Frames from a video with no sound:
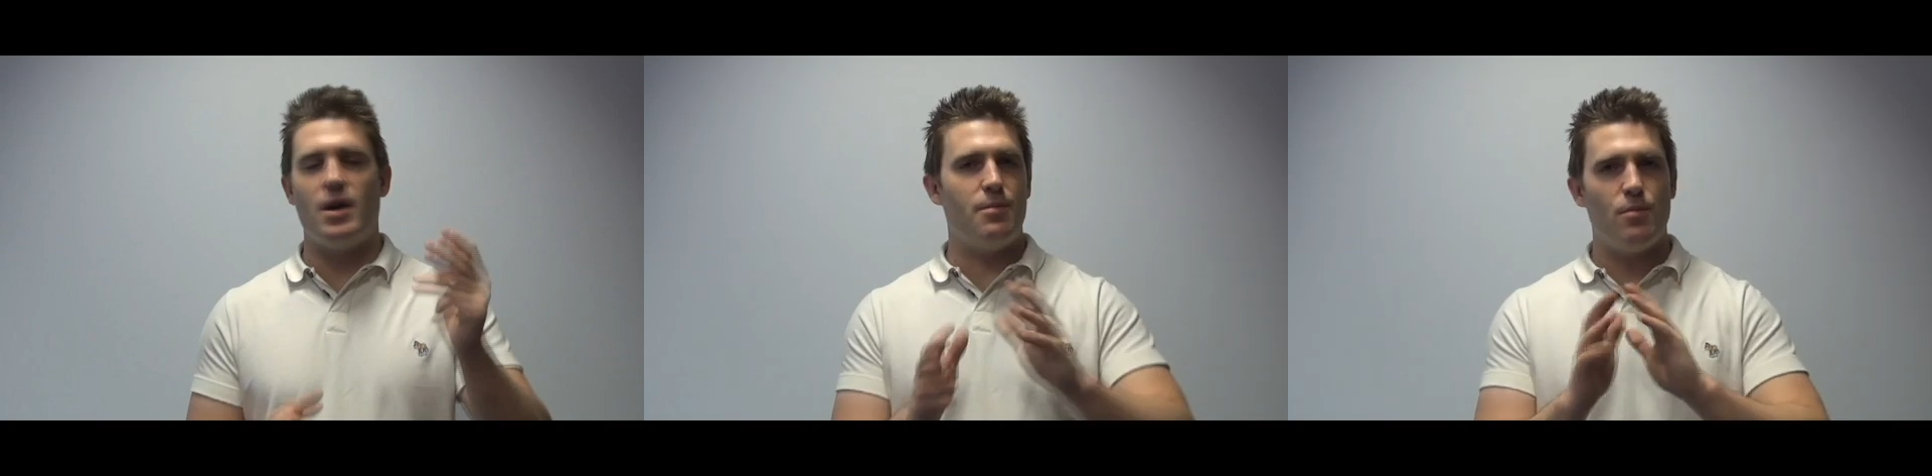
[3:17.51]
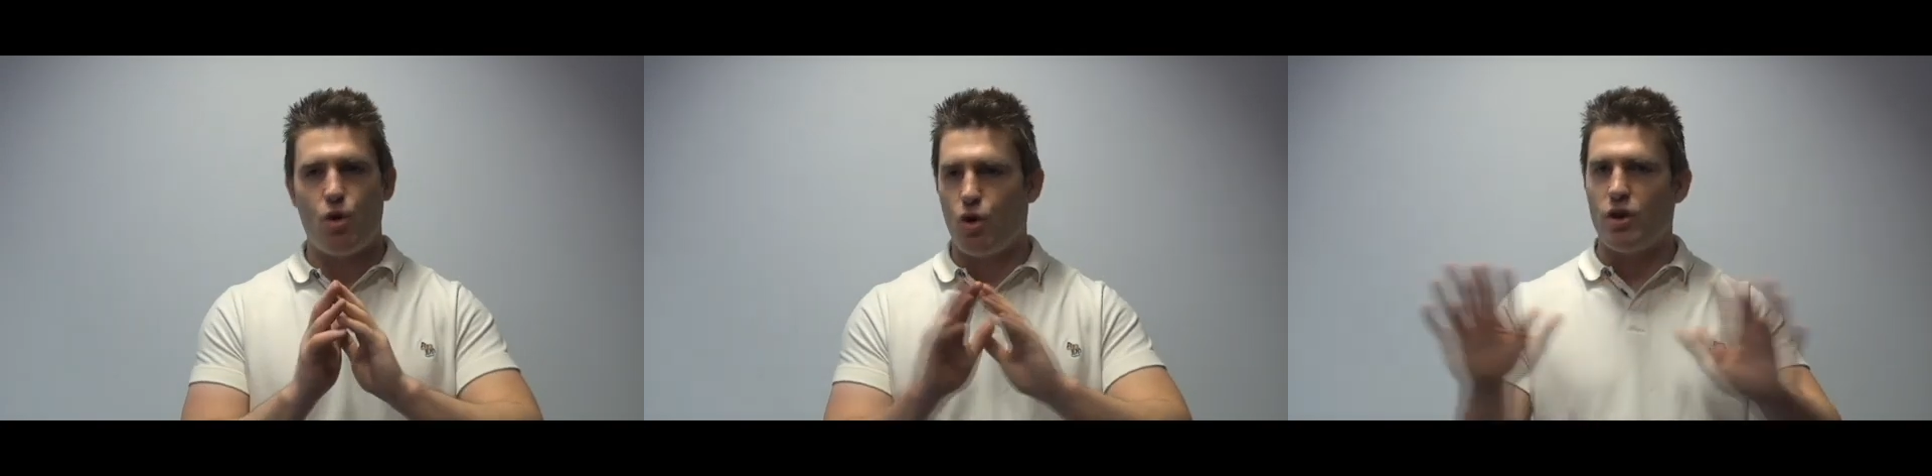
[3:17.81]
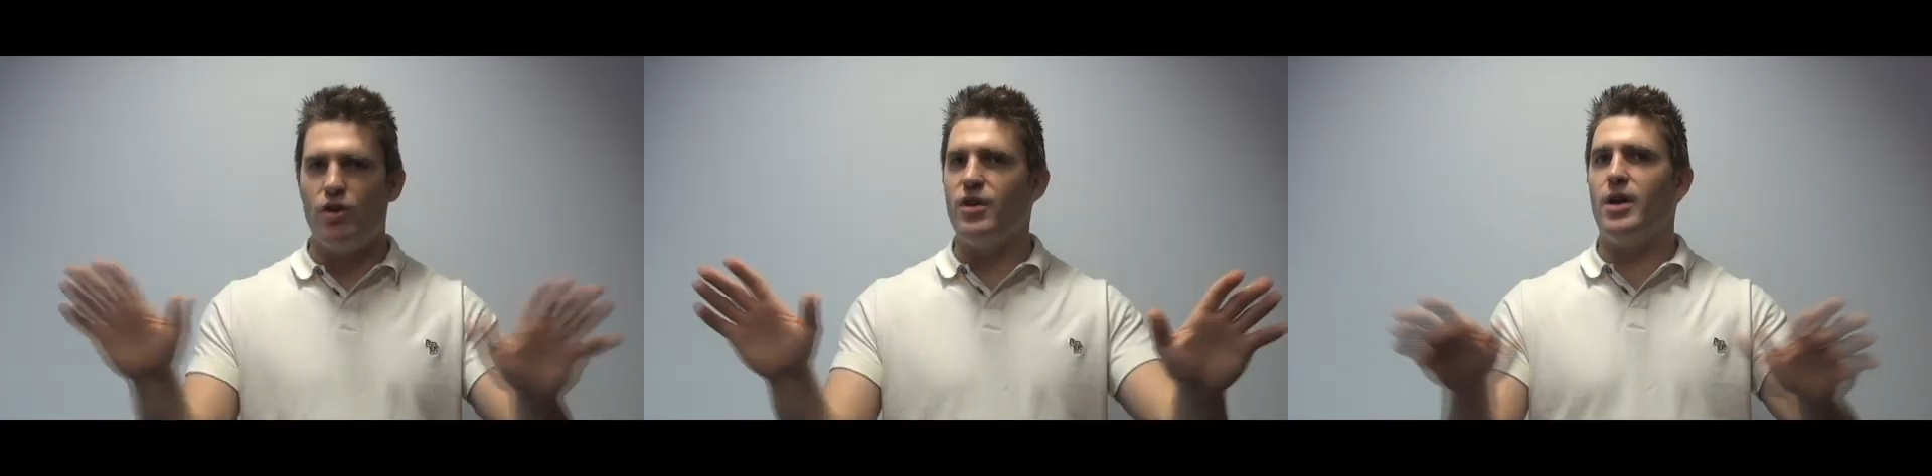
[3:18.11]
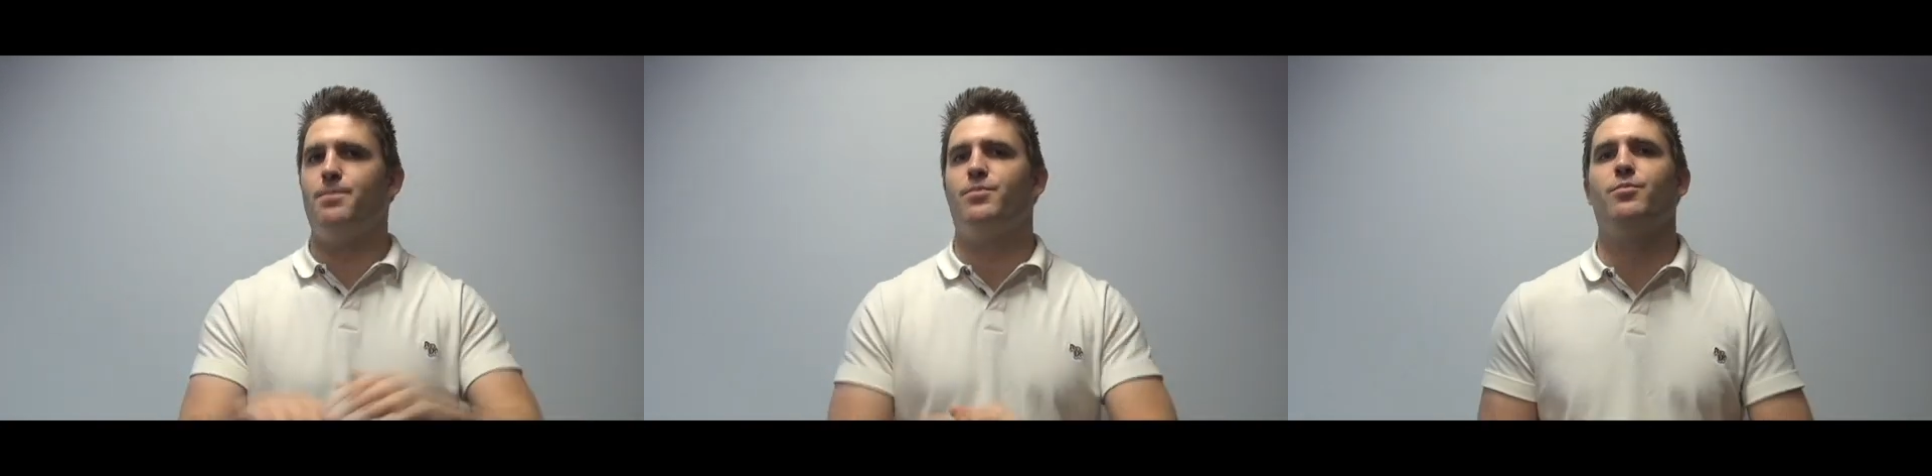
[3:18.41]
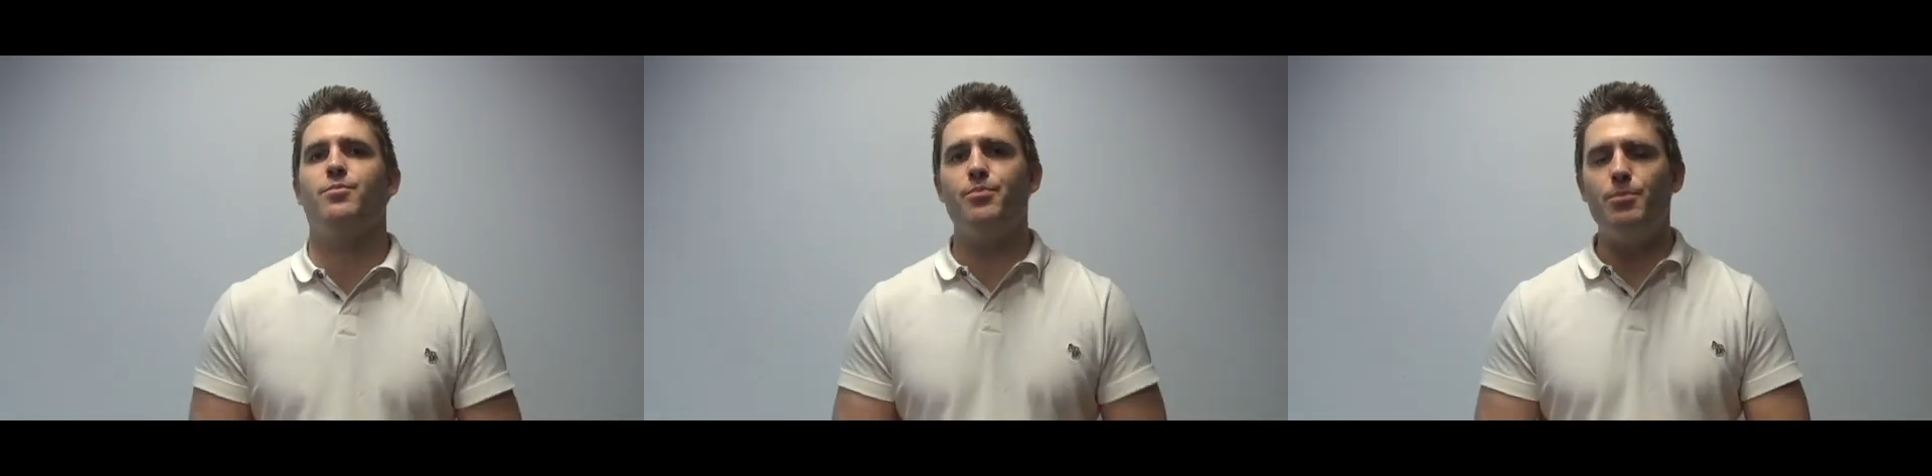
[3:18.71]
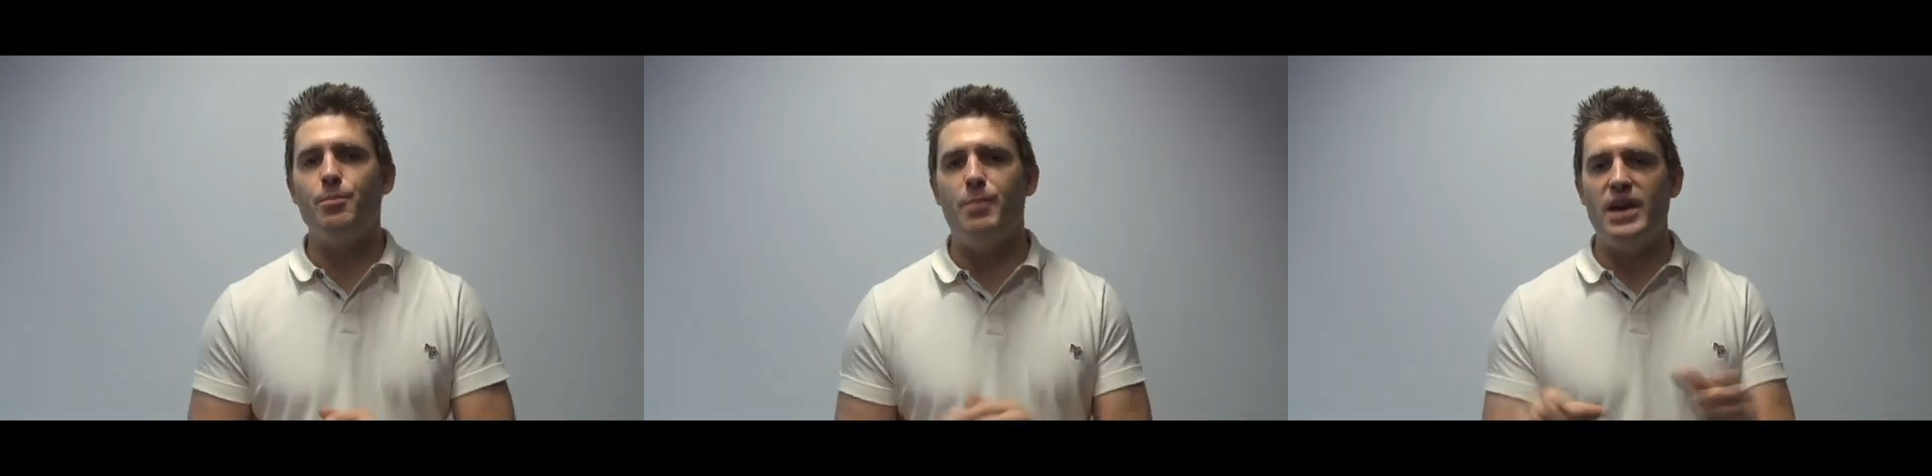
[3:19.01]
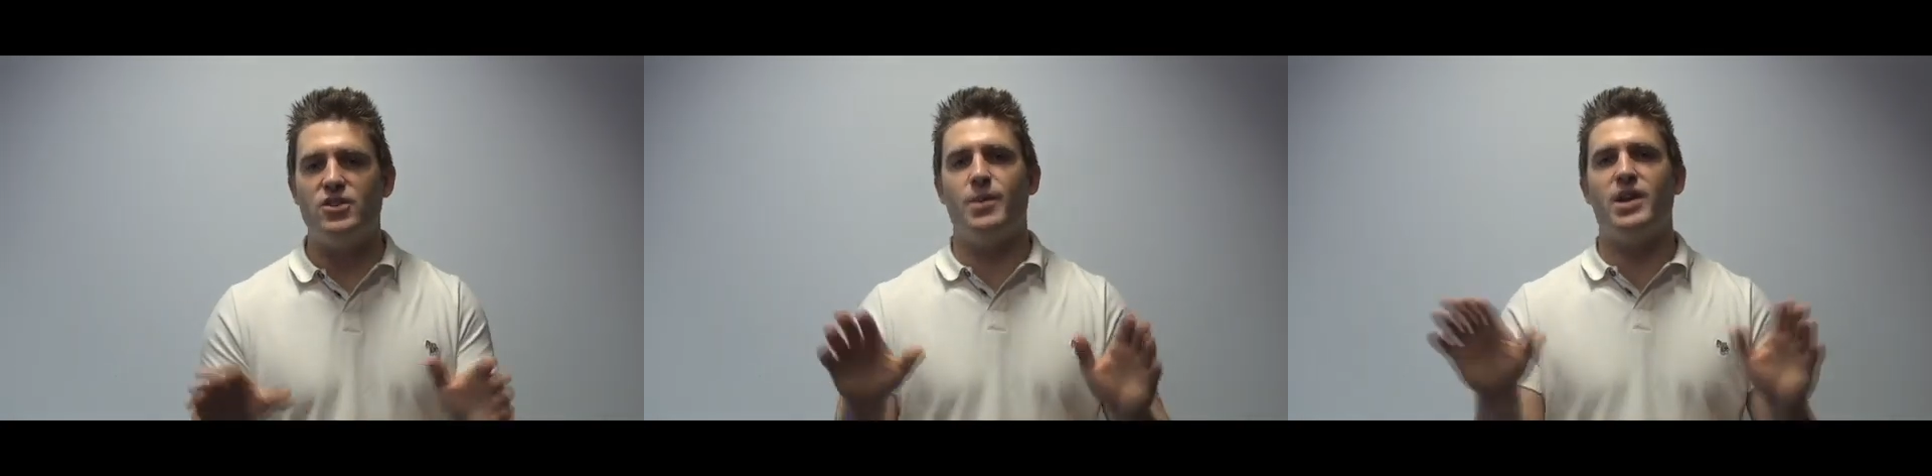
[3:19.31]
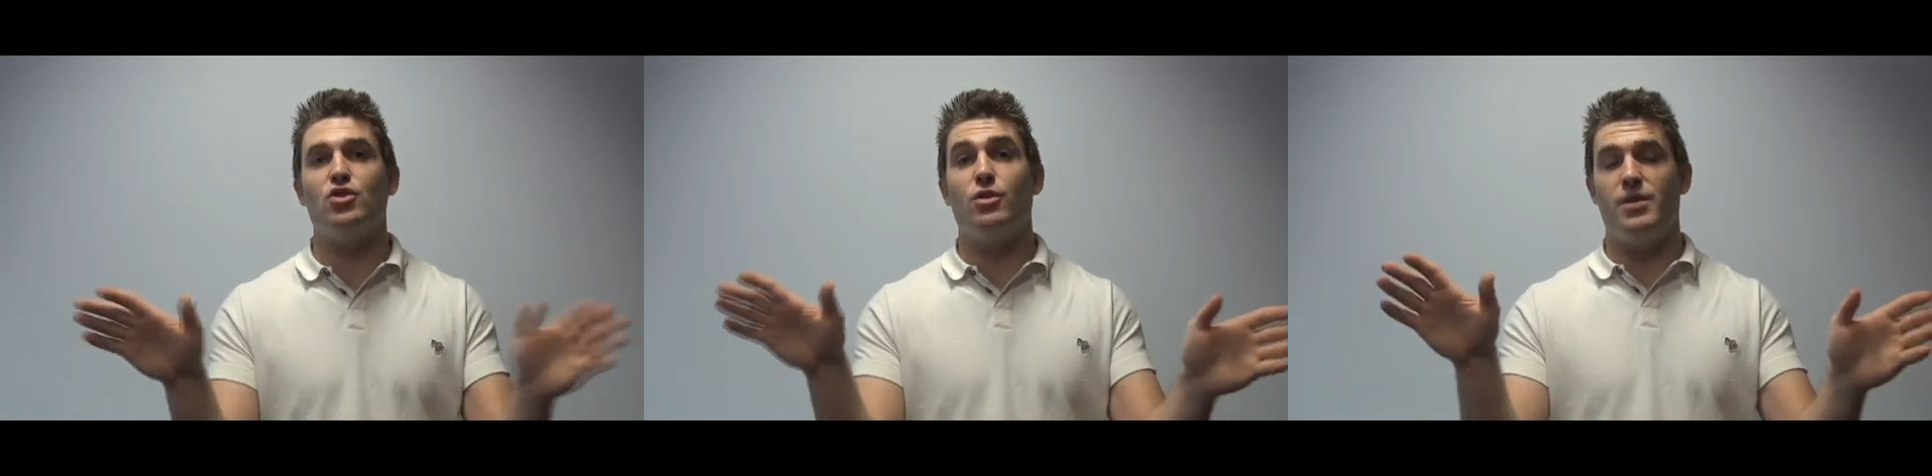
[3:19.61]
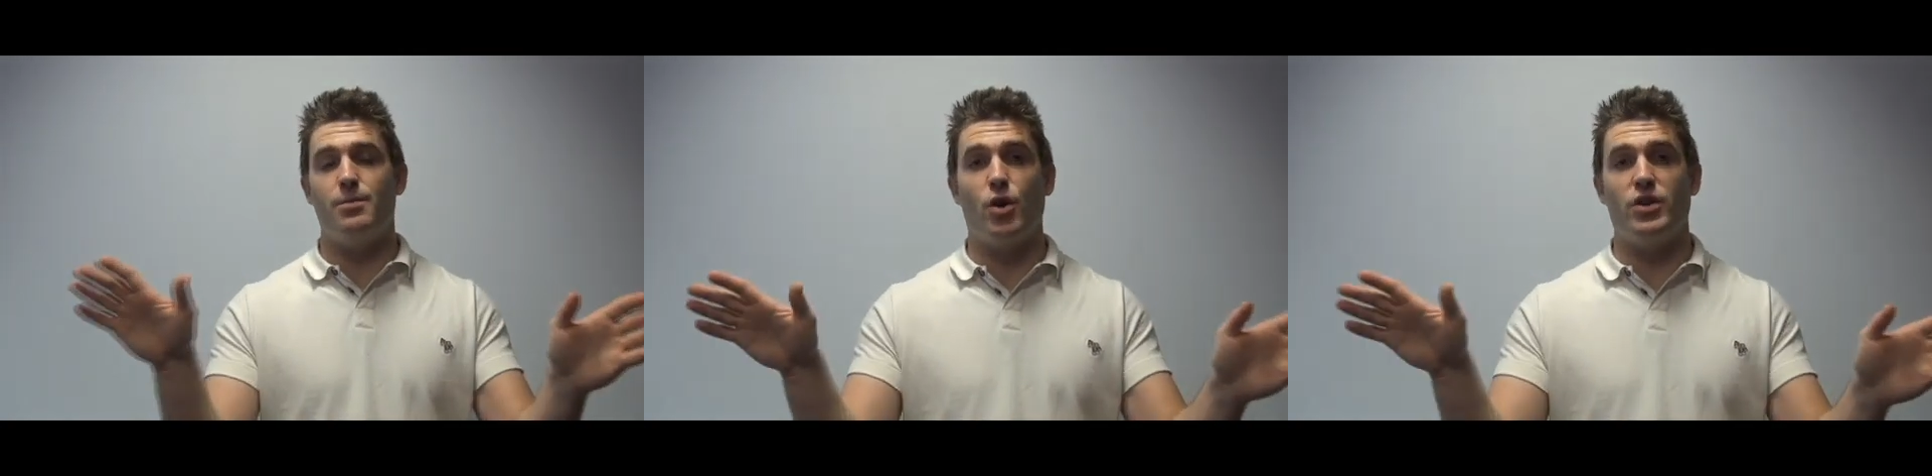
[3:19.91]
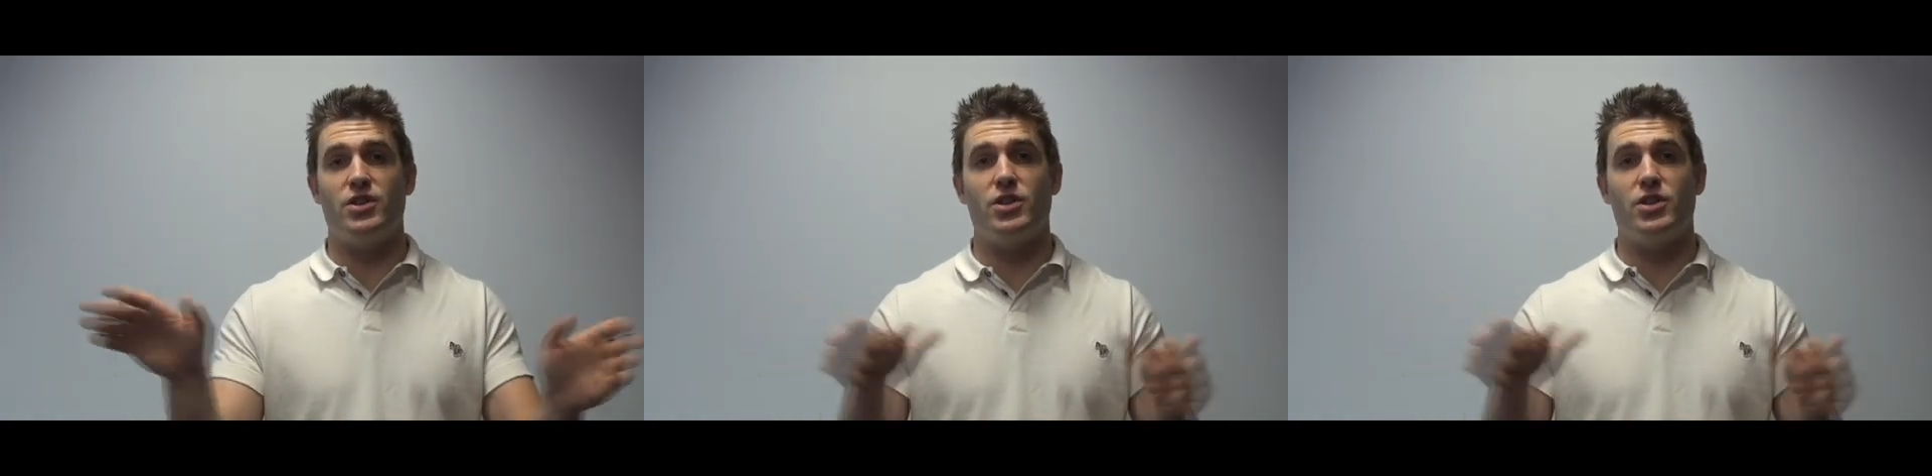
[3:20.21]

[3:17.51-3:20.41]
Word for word: and all the other major, major governing bodies.